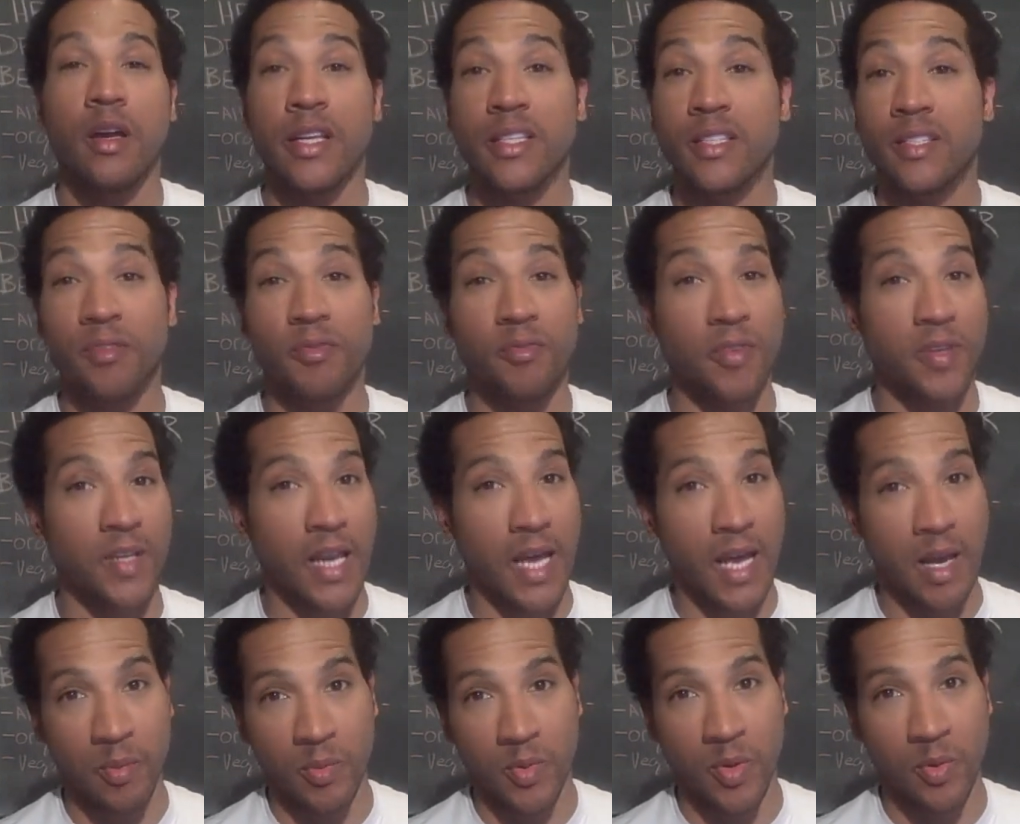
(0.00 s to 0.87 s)
It's a
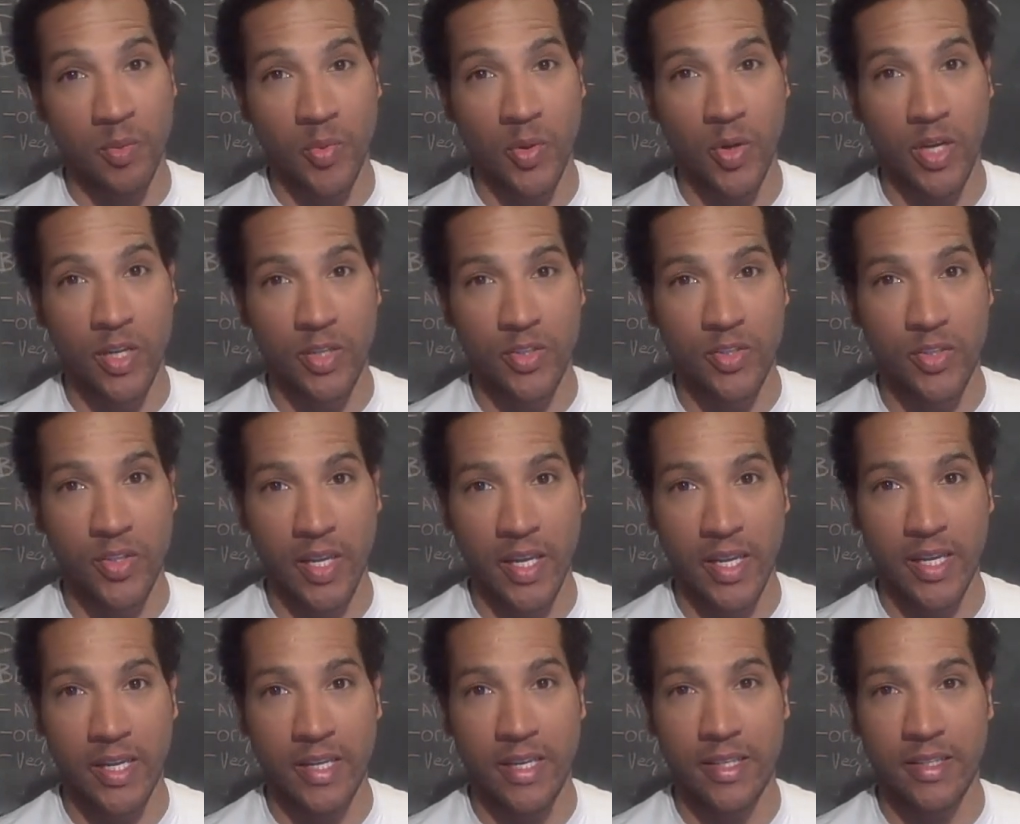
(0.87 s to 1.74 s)
phenomenal brush,
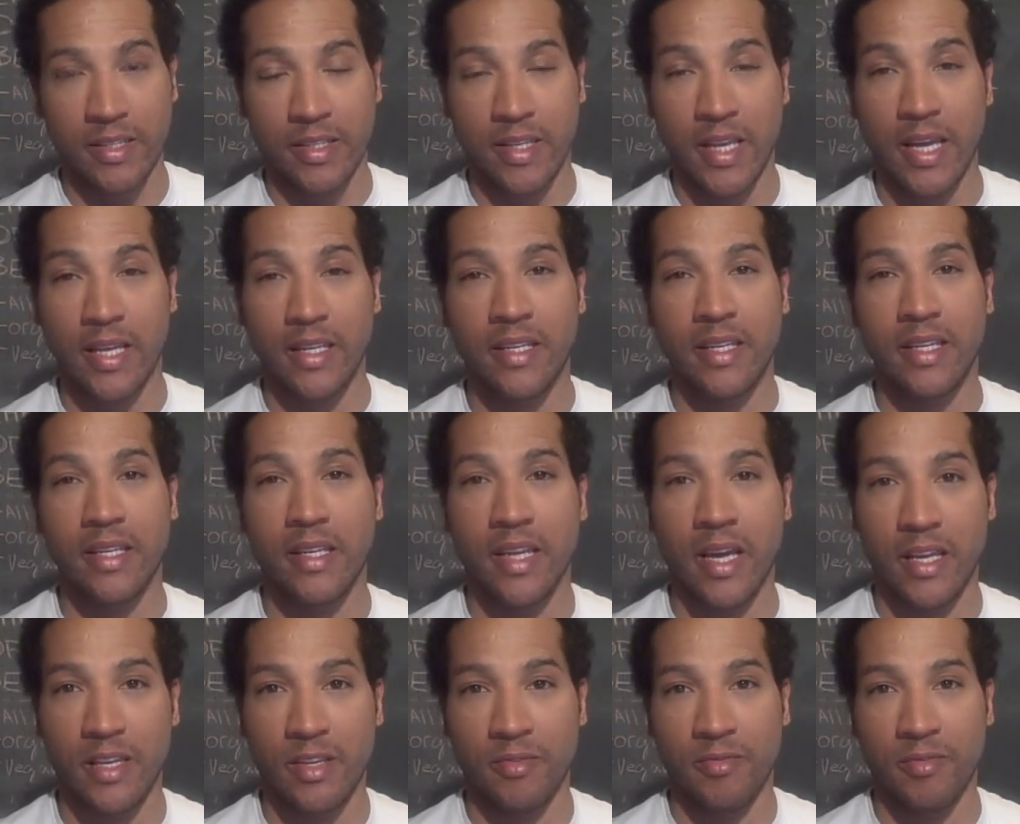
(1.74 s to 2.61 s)
and it's
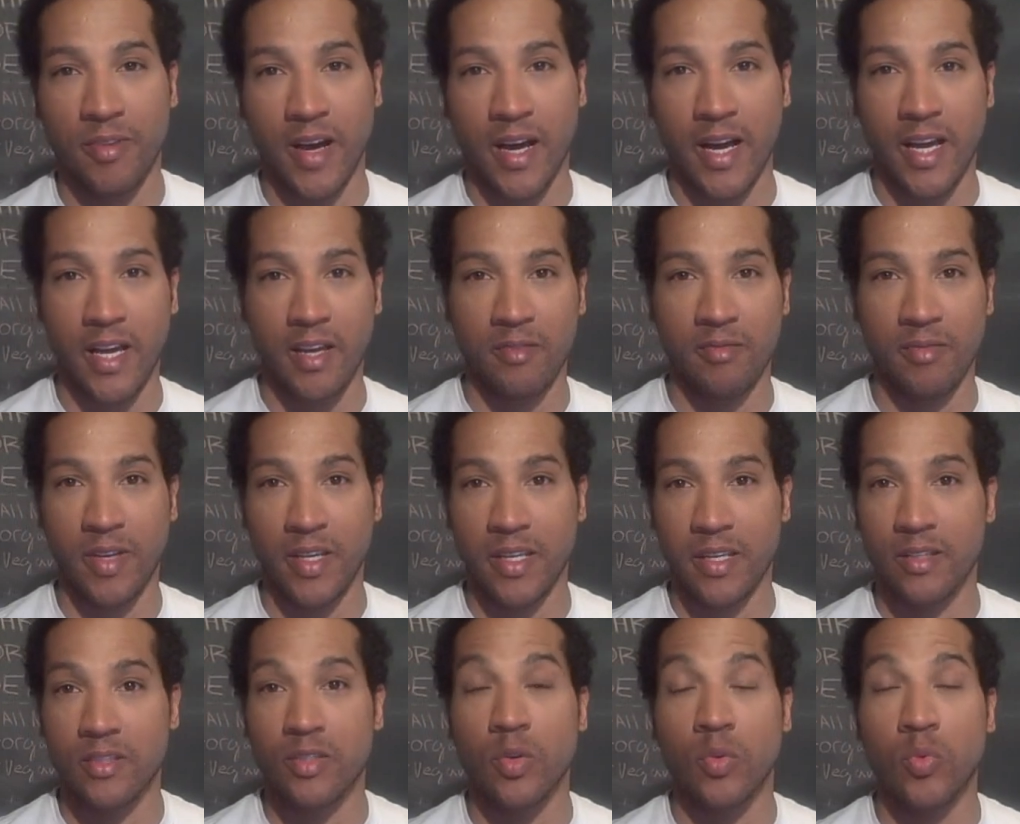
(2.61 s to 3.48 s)
$19.95,
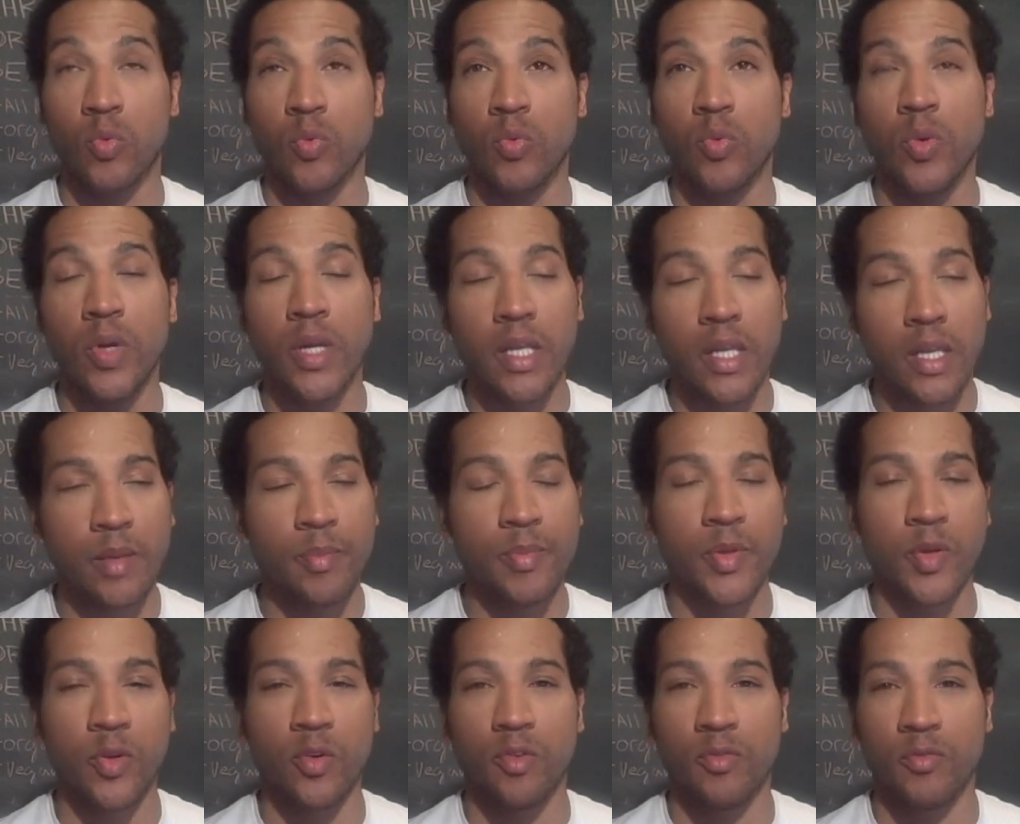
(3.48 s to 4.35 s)
and it's a really
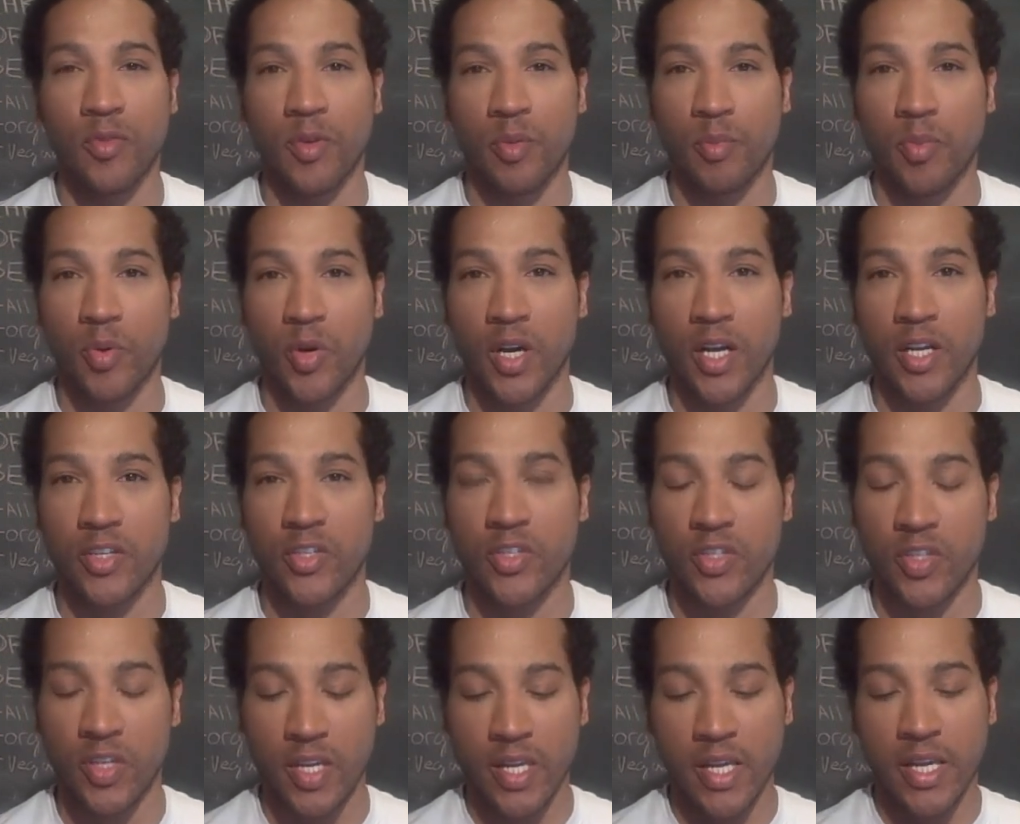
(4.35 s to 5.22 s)
beautiful
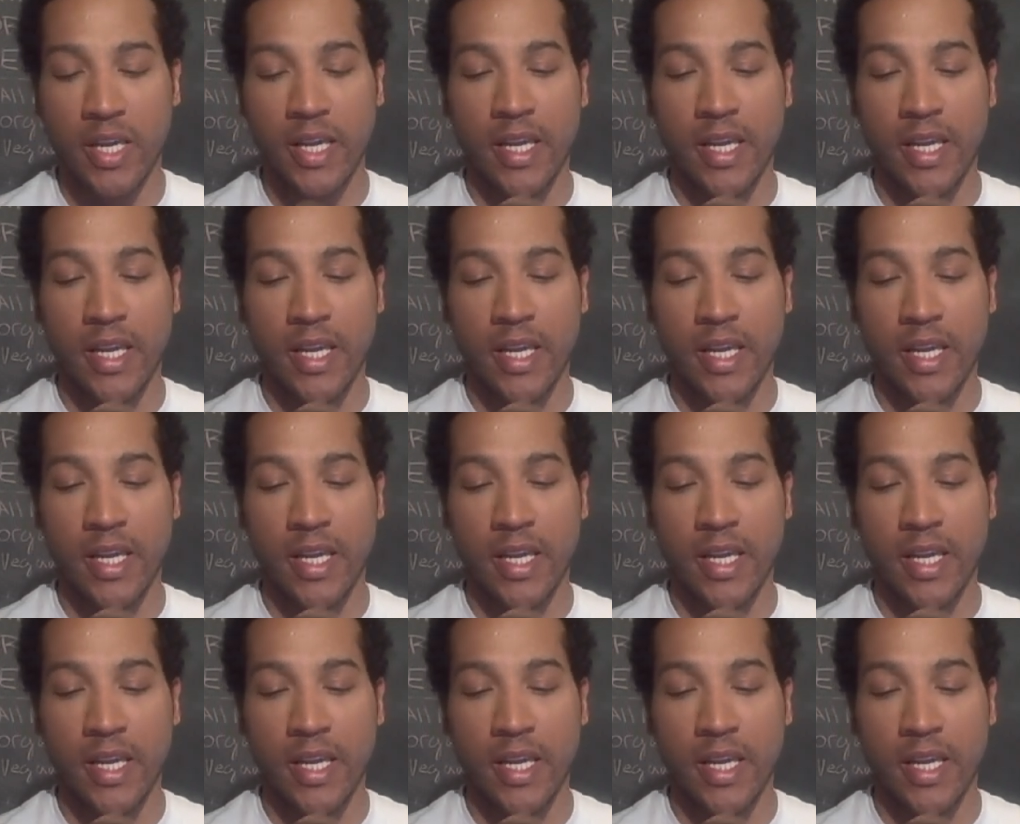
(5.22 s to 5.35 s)
brush.